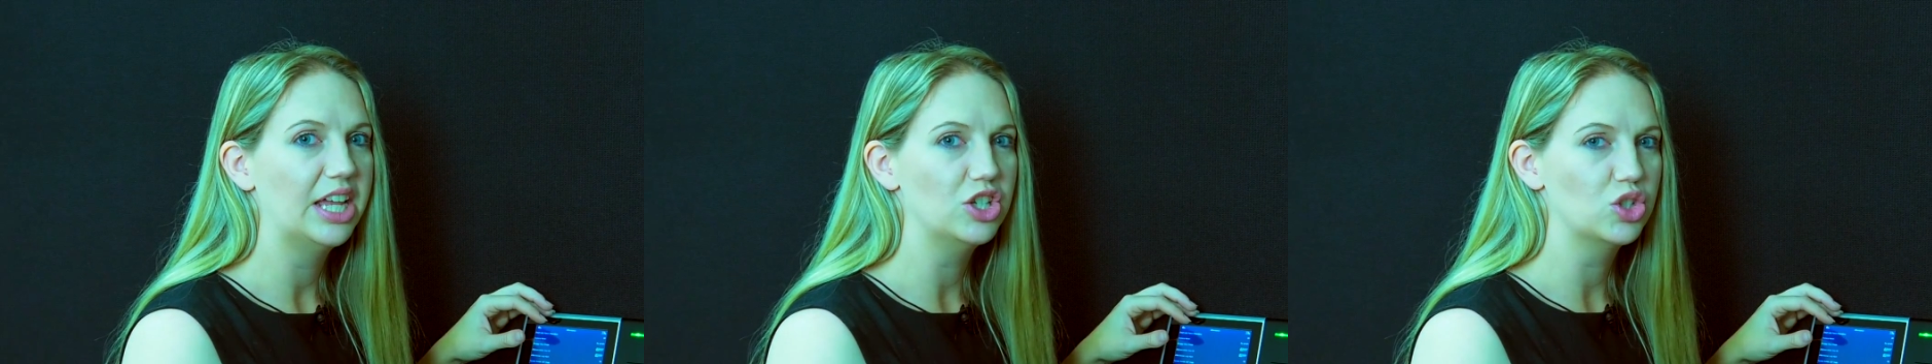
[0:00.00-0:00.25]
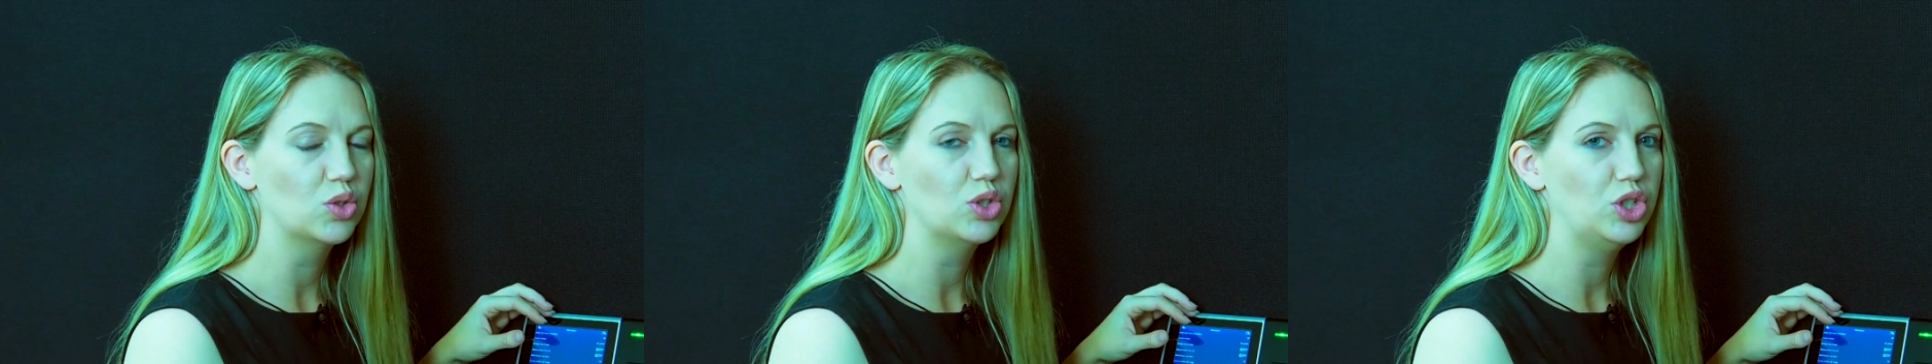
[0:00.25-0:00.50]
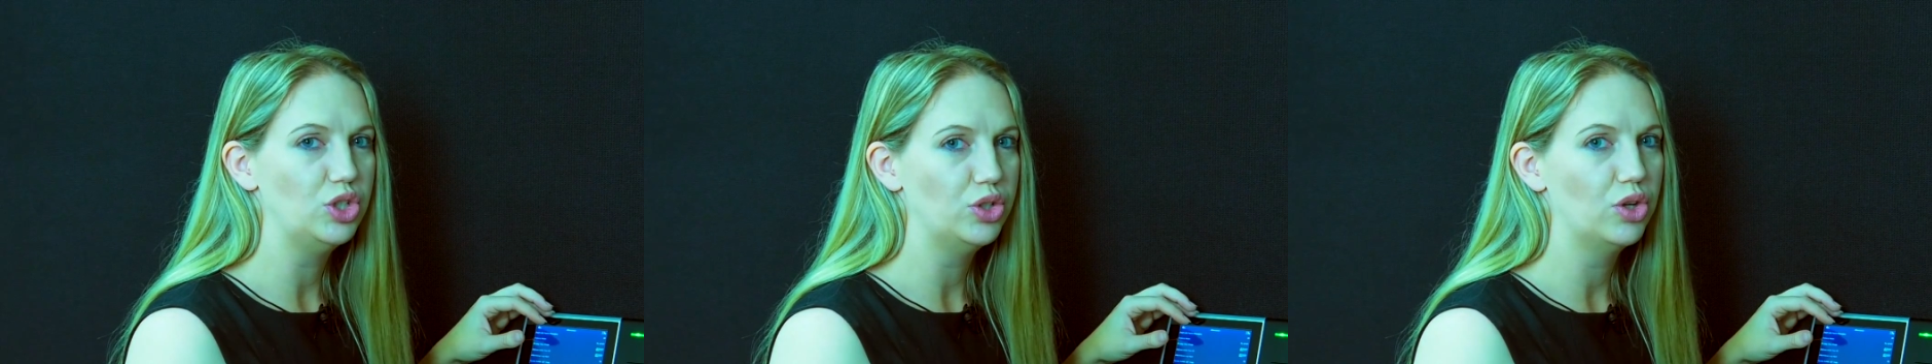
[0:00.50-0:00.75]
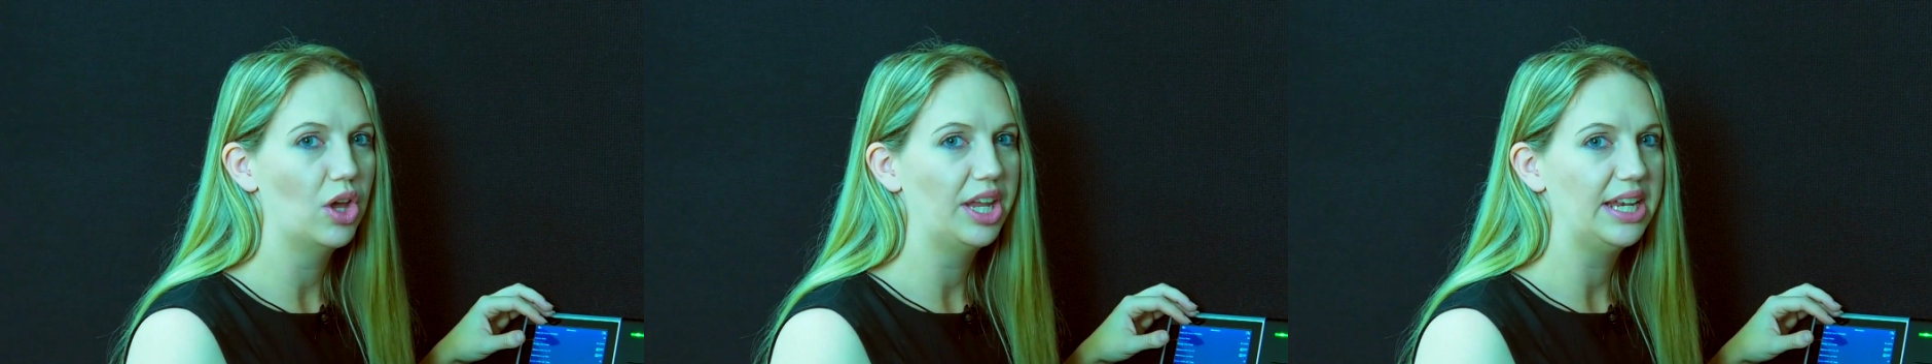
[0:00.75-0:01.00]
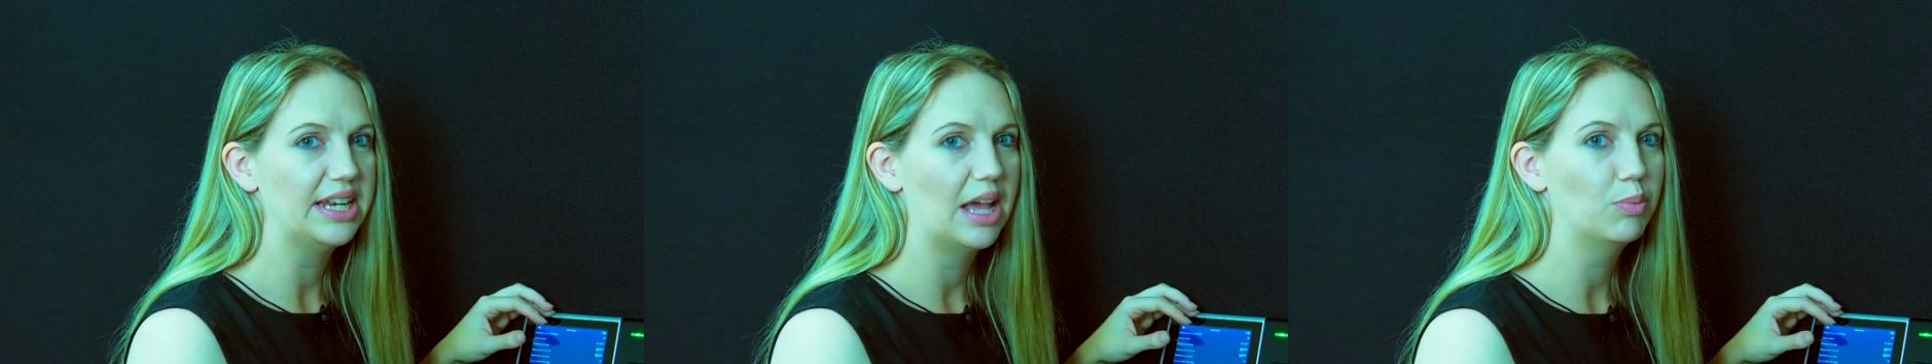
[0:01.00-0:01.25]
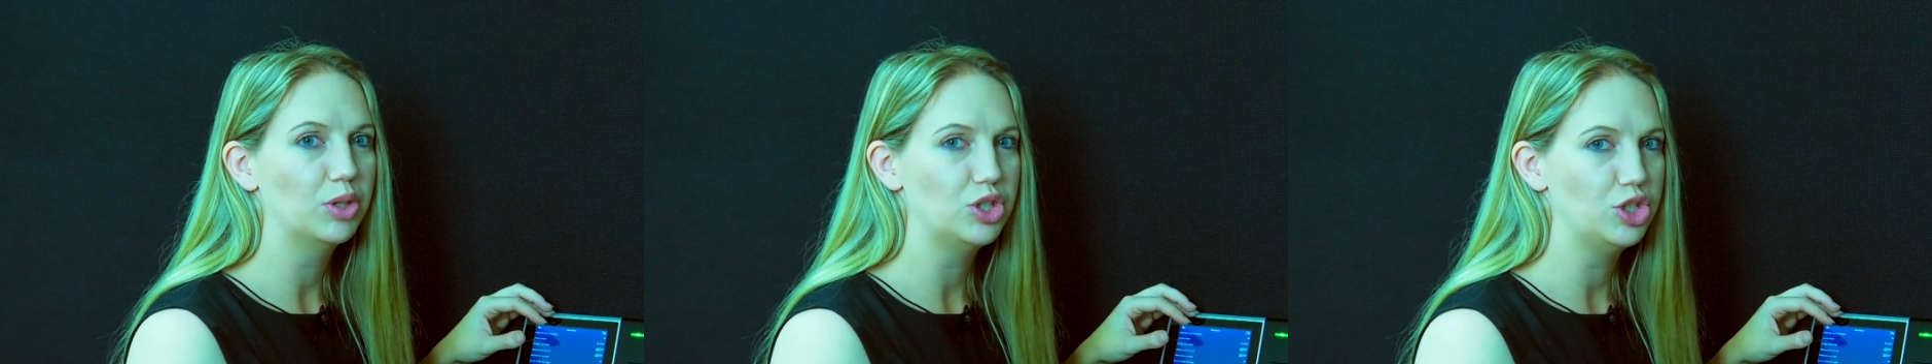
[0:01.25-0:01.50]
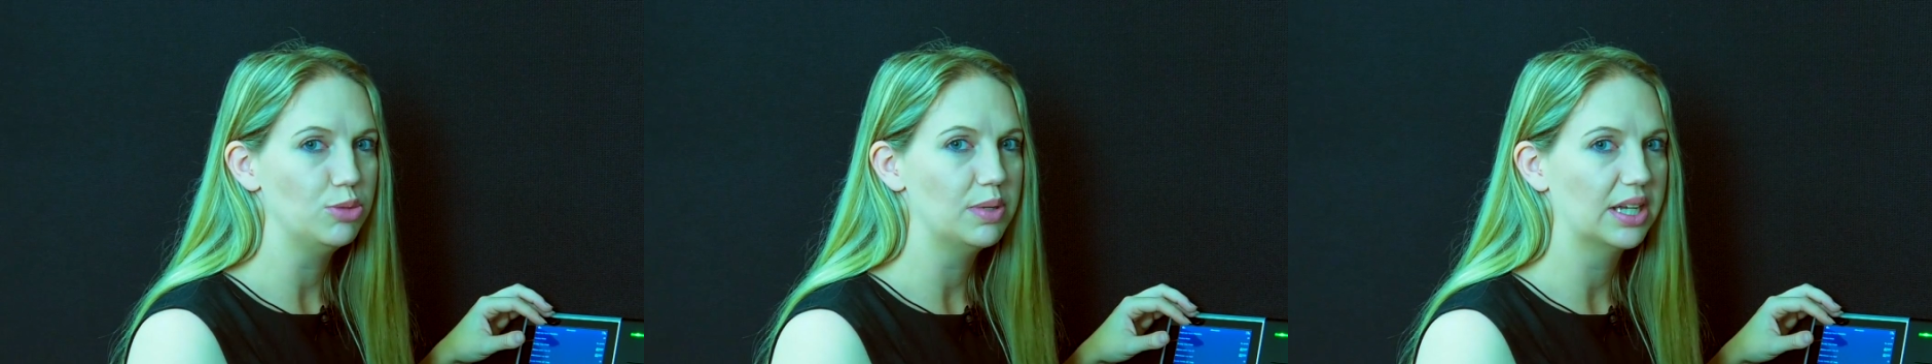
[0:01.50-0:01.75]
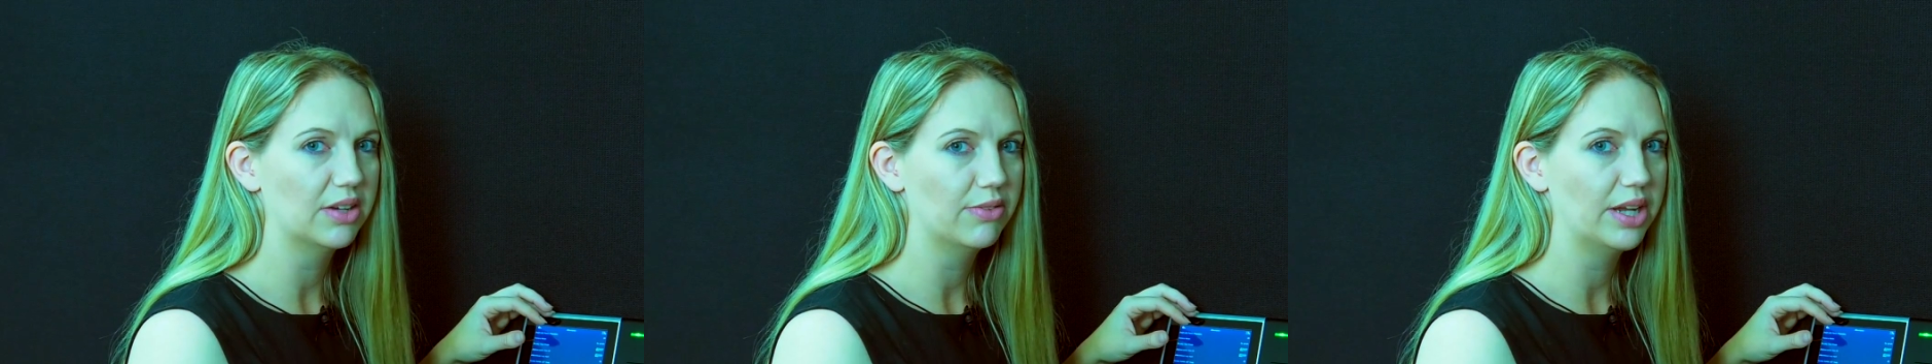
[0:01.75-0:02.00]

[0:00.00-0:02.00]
ensures you do not end up with duplicate